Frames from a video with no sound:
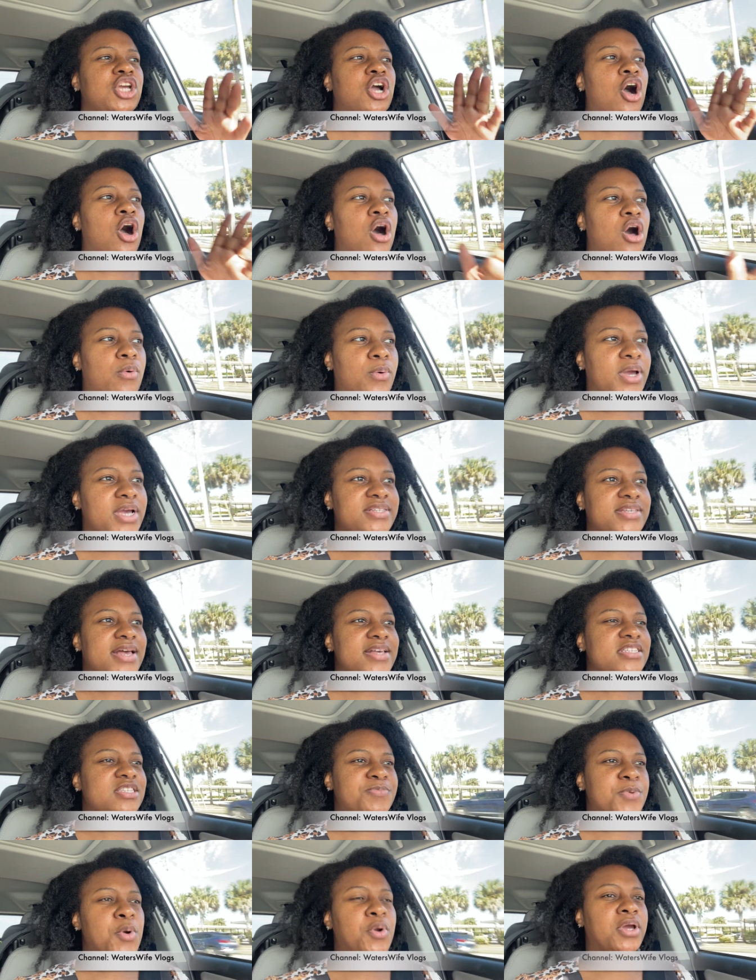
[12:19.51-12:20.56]
always
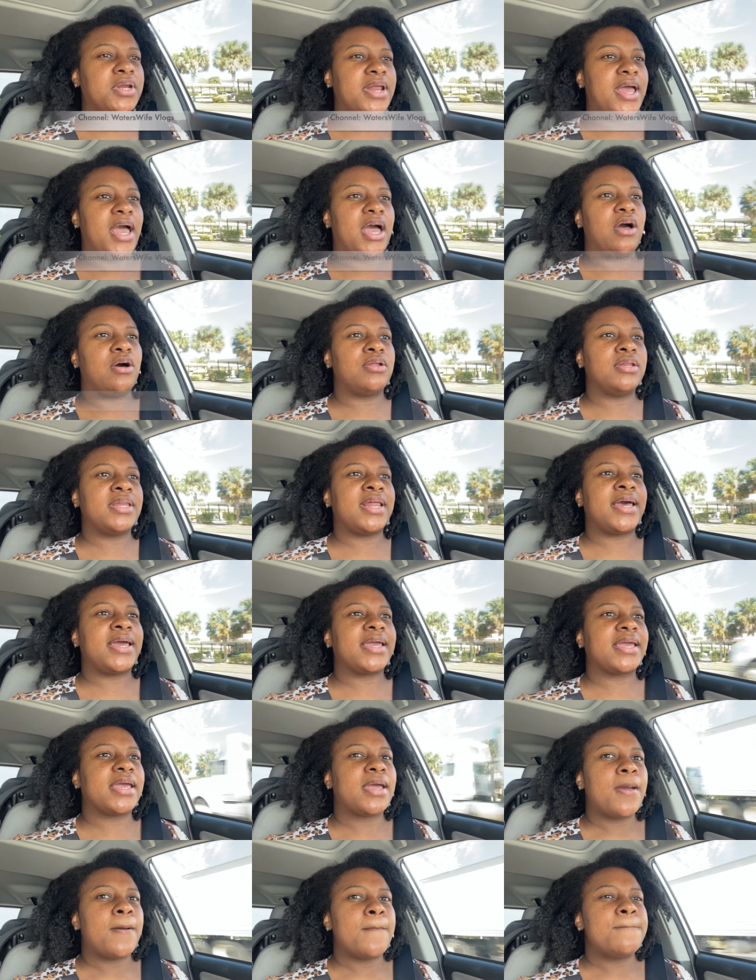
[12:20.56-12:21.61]
has spoken out, like,
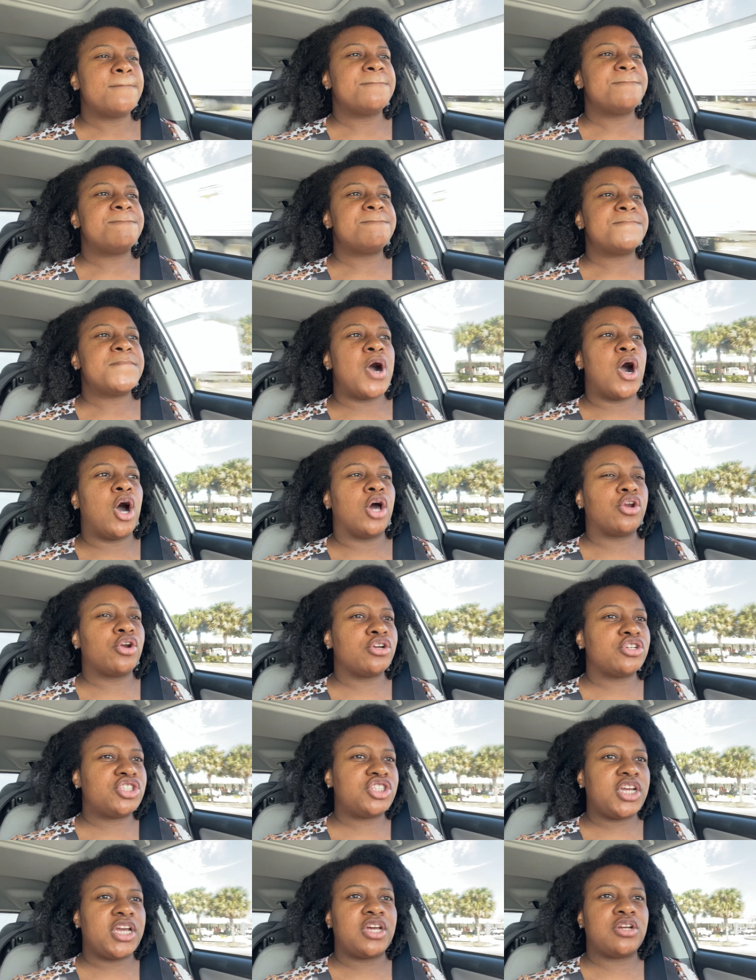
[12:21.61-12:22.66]
on her
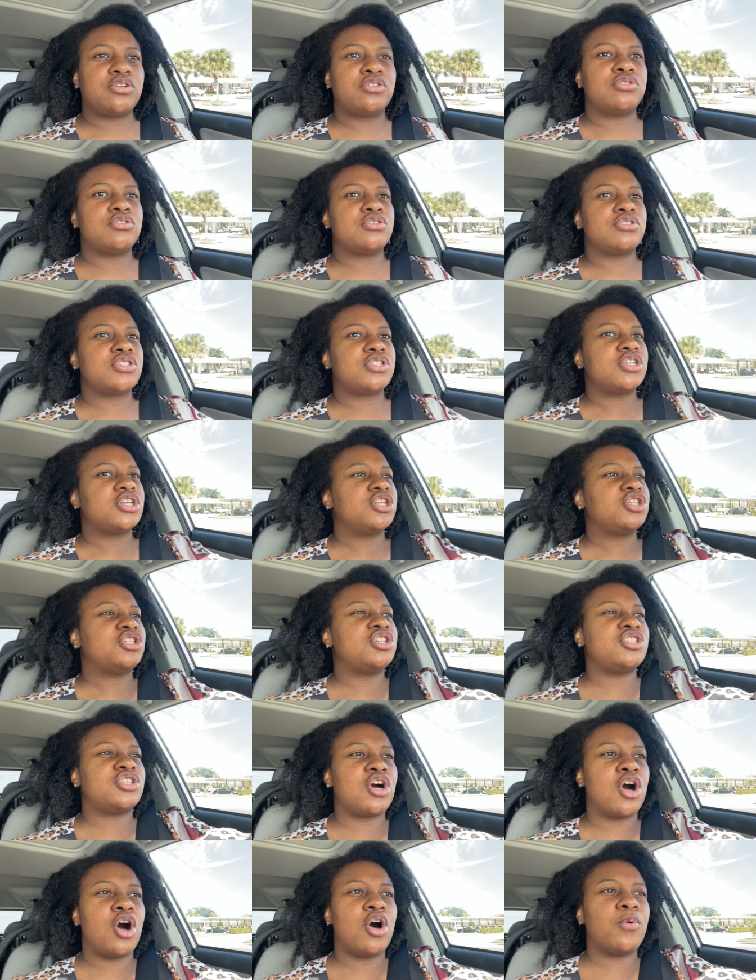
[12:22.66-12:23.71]
channels.
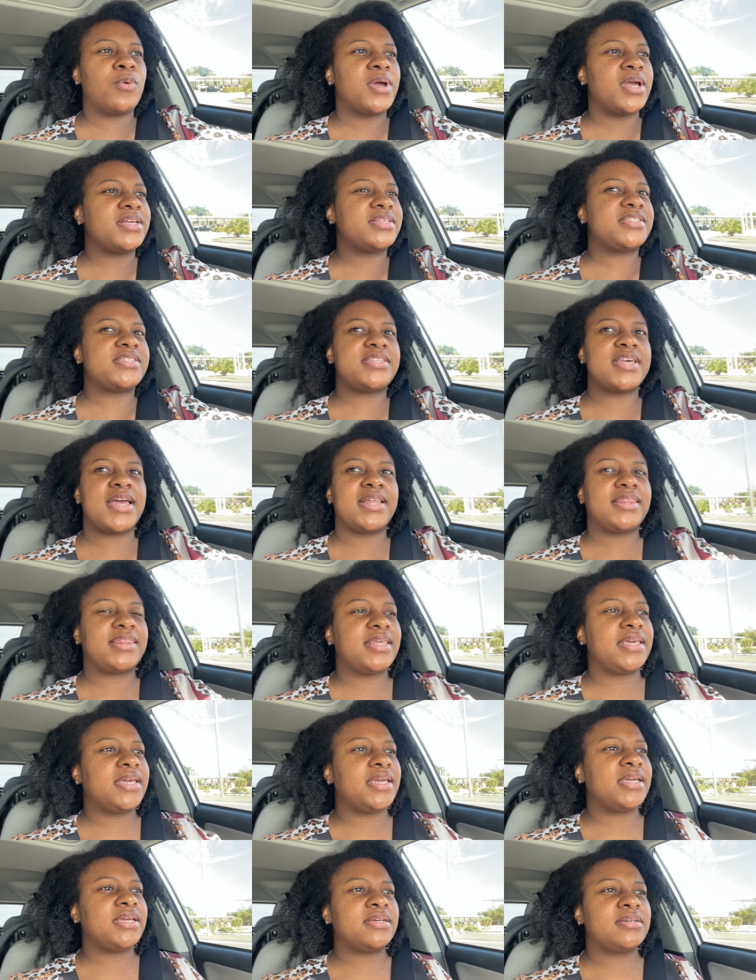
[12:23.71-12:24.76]
She's always said
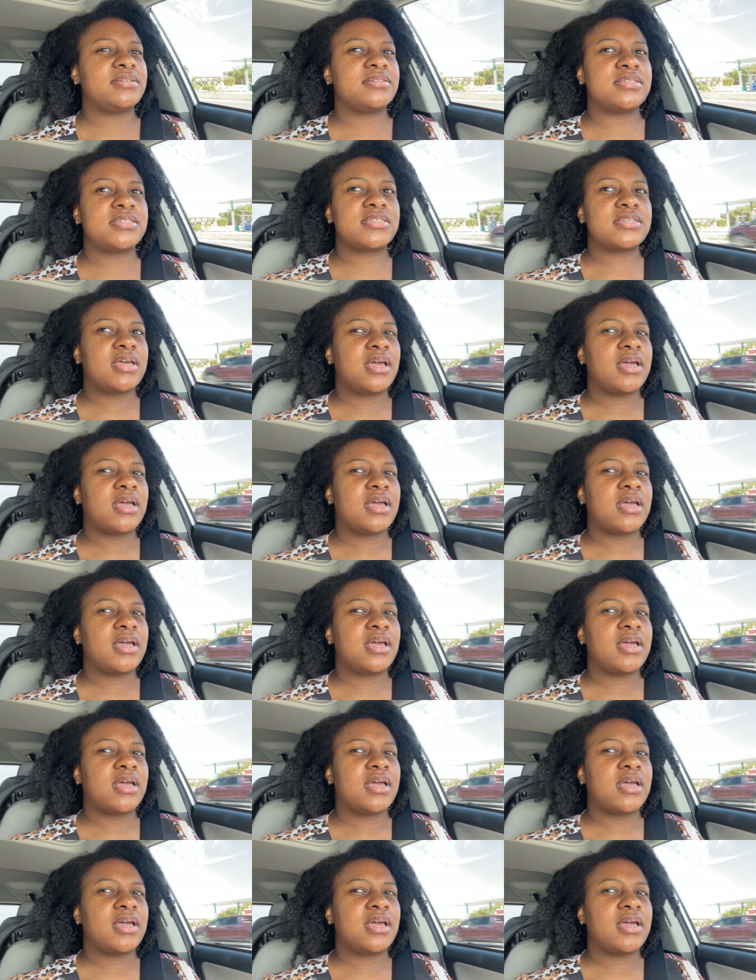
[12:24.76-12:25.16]
things,